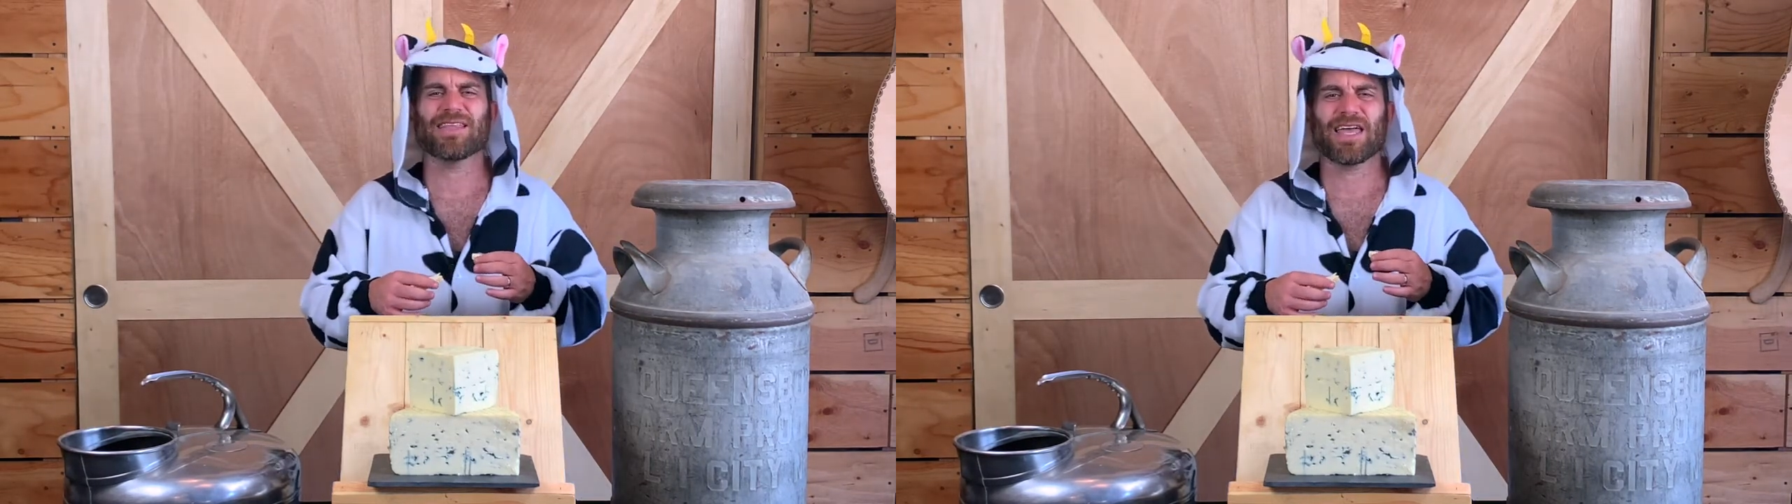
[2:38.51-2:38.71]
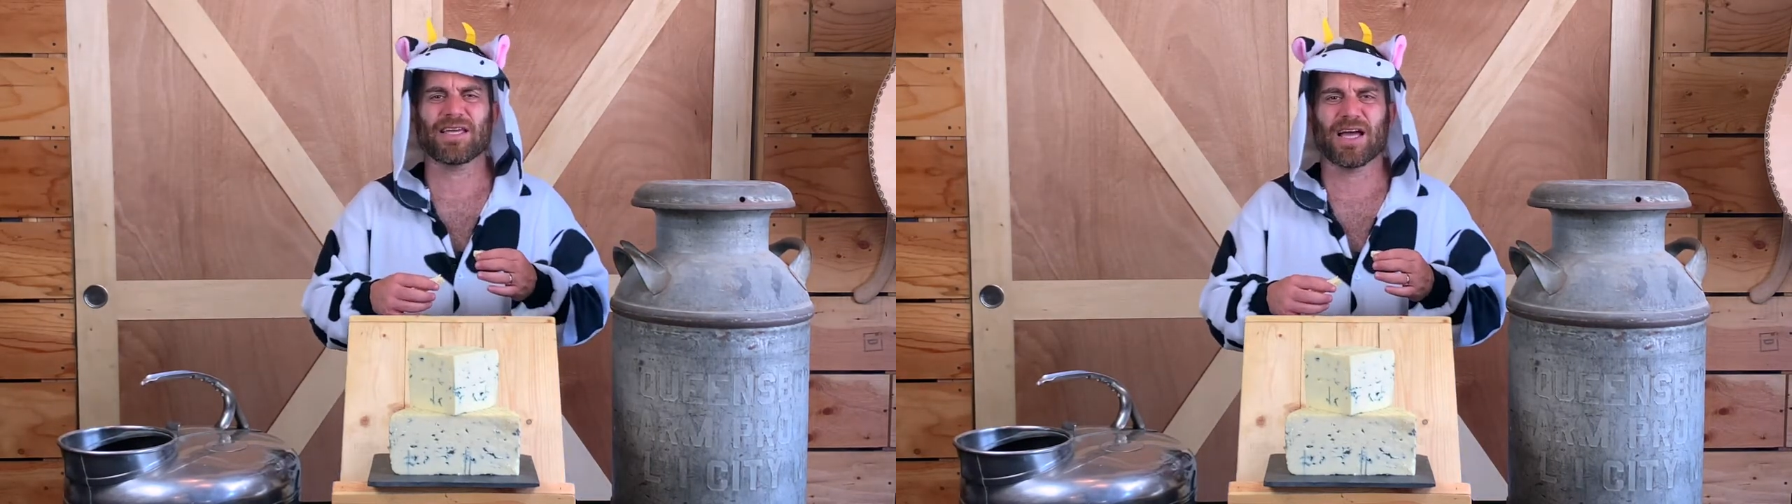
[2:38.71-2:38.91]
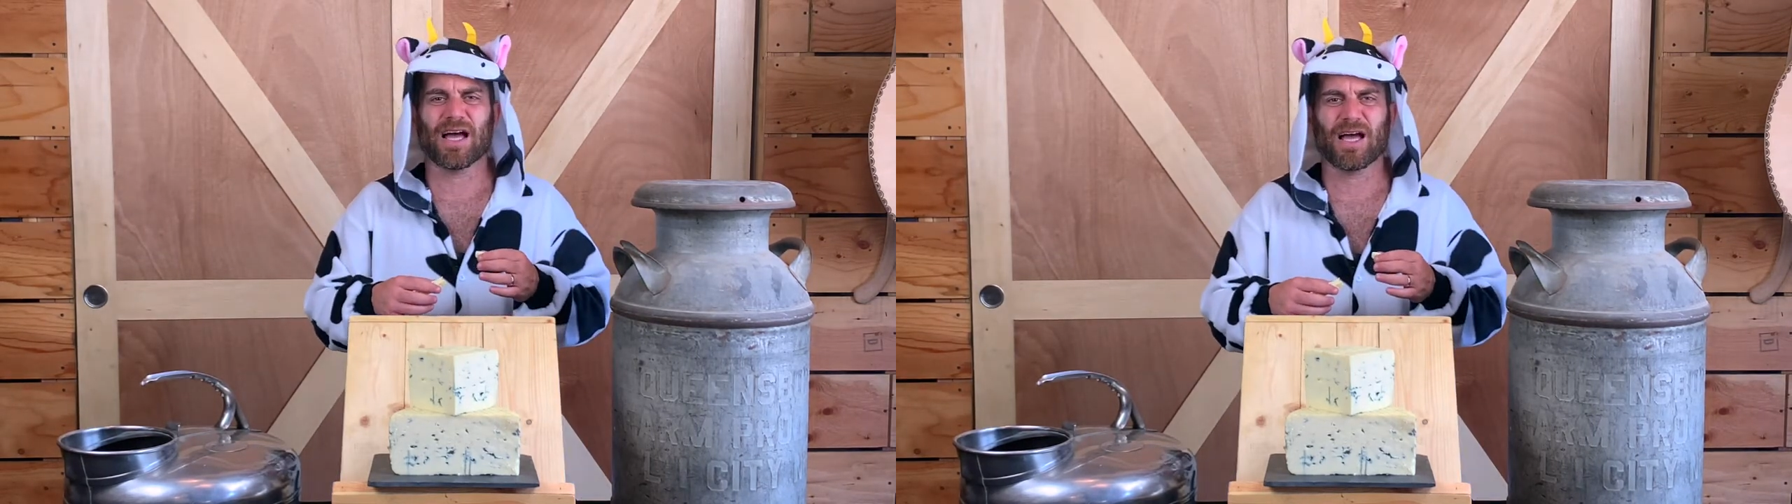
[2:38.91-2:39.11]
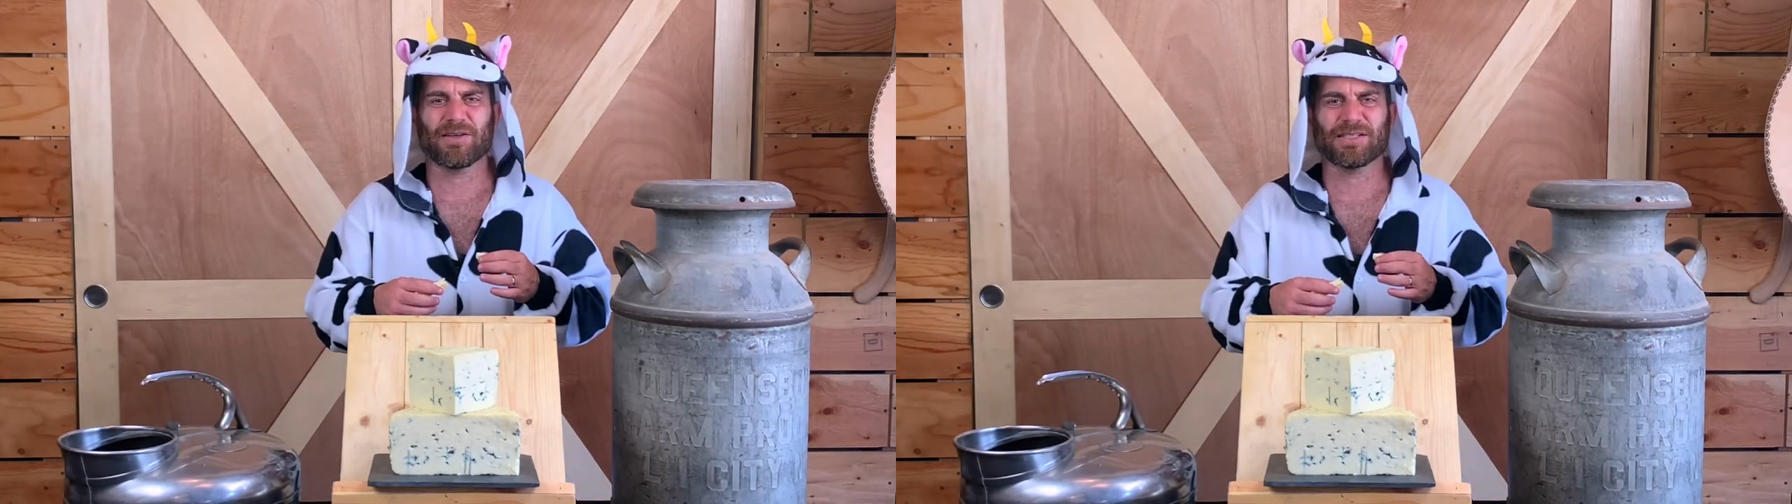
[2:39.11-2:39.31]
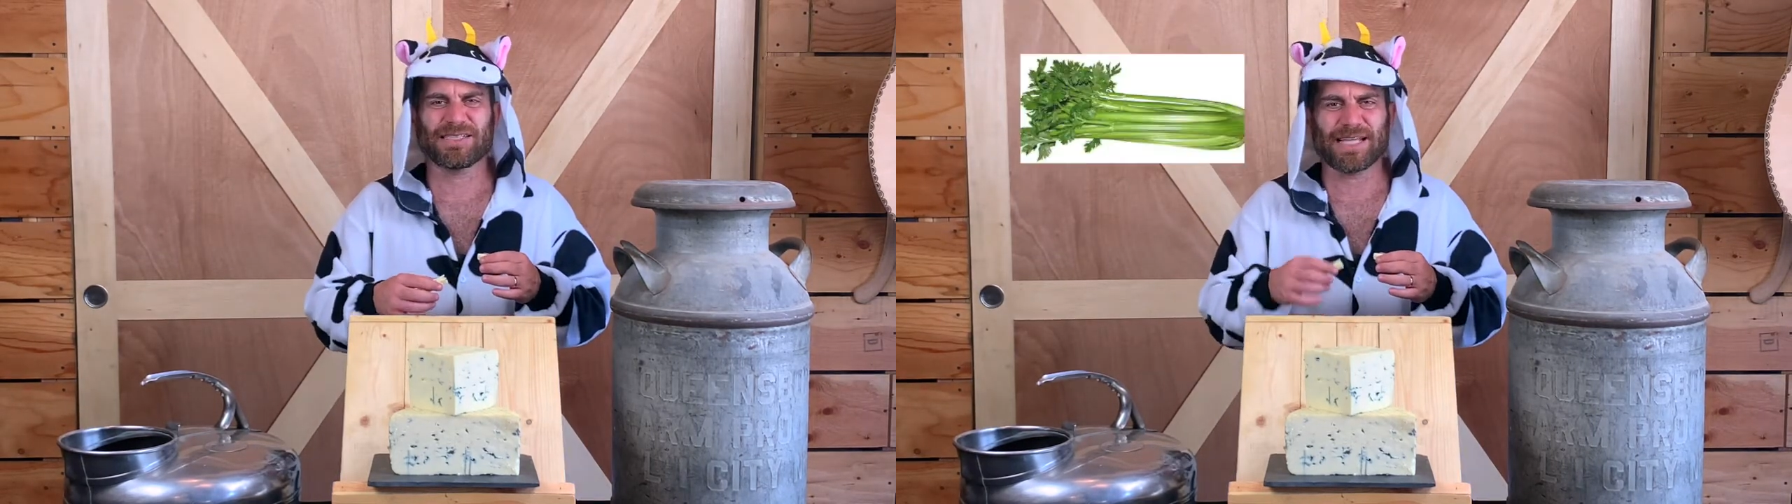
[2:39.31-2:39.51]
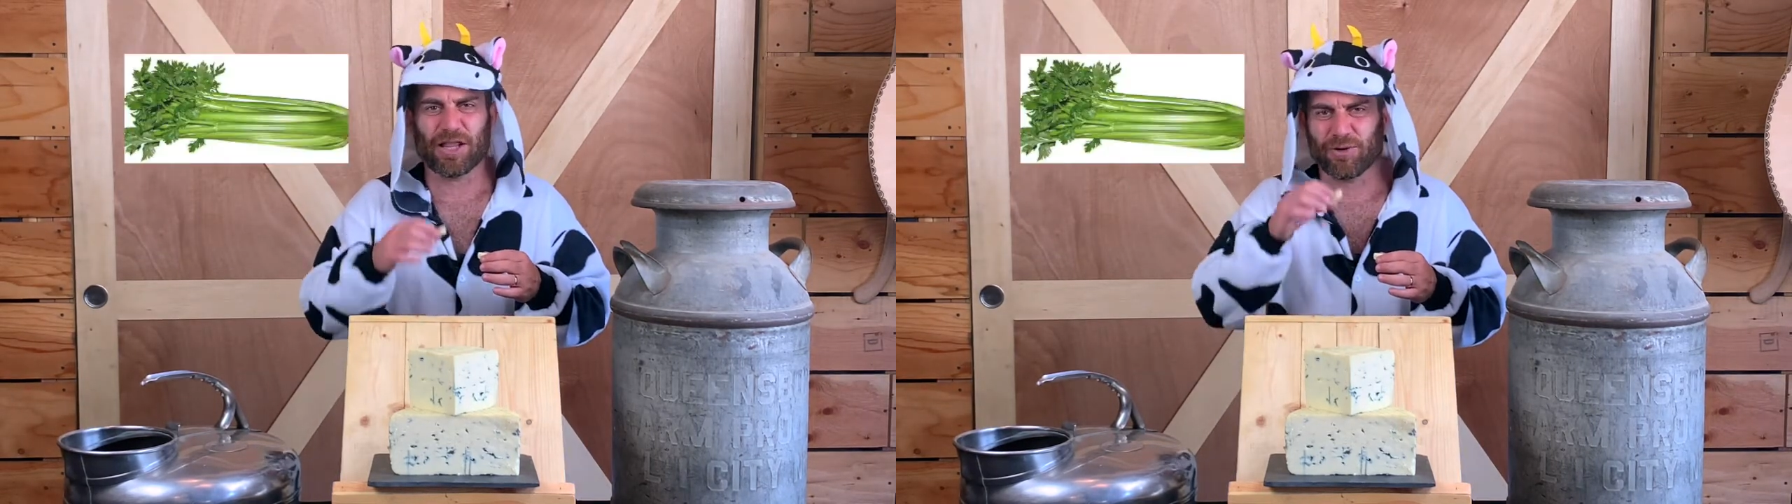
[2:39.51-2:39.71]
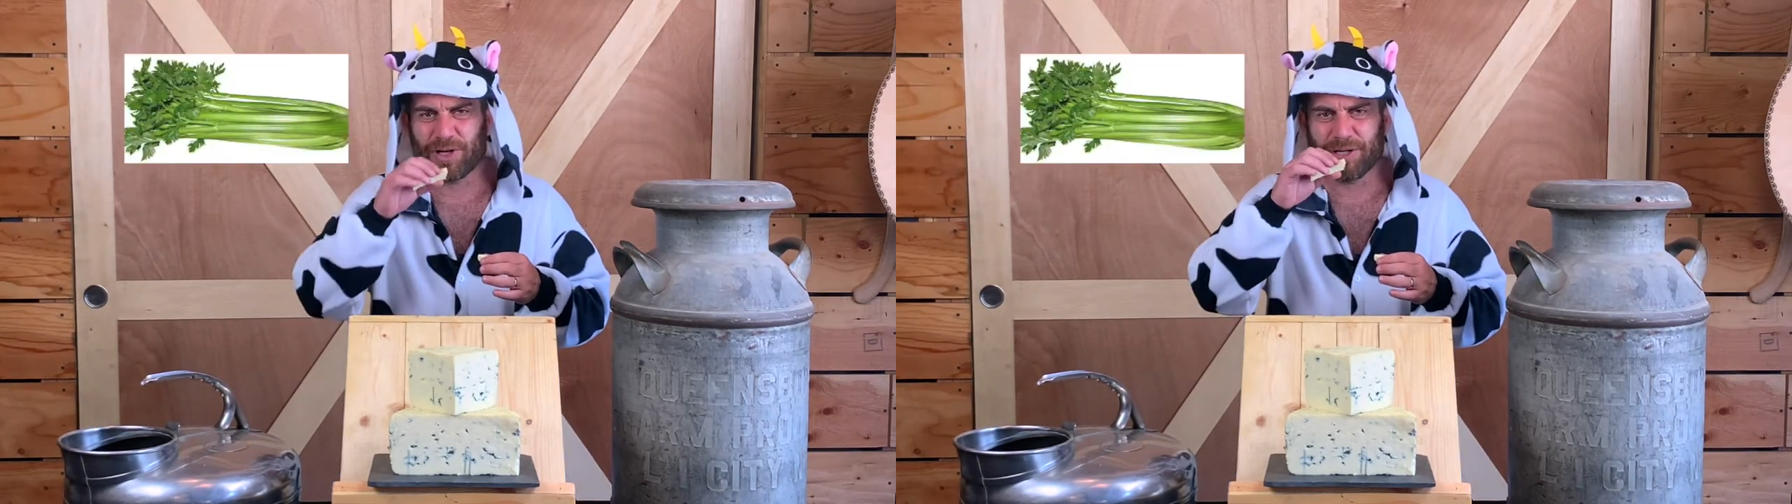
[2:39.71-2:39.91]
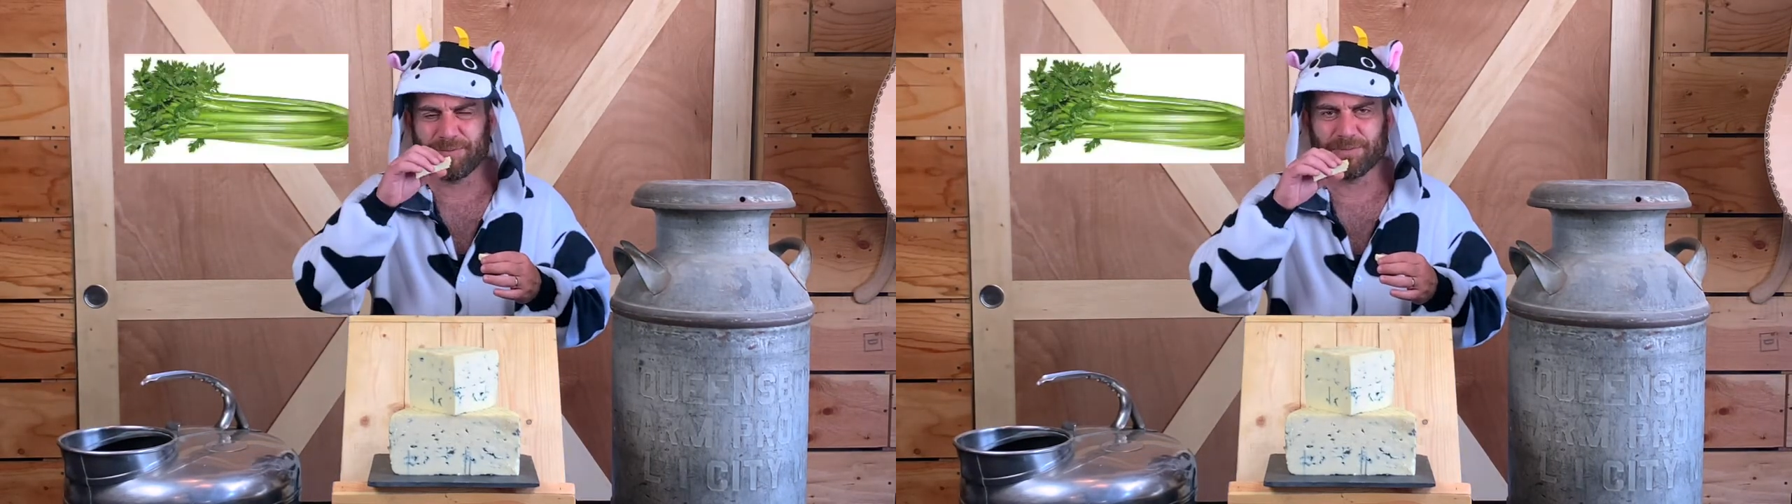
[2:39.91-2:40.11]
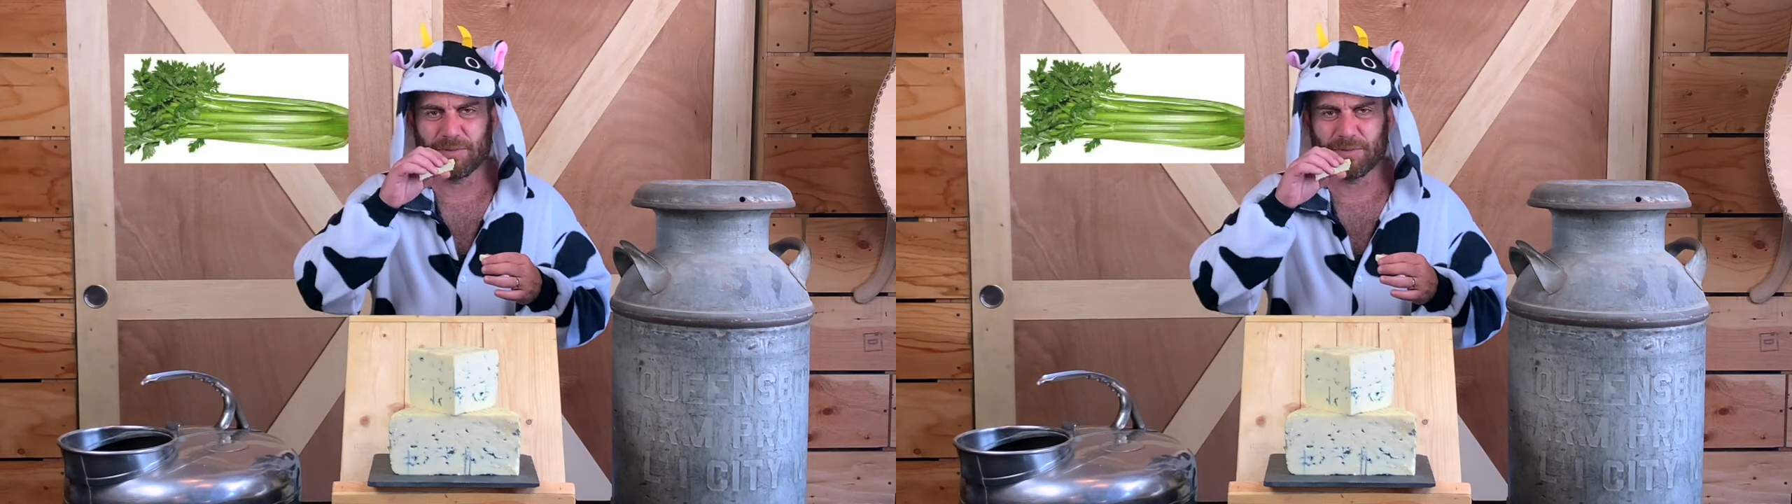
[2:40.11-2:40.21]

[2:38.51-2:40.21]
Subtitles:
like celery,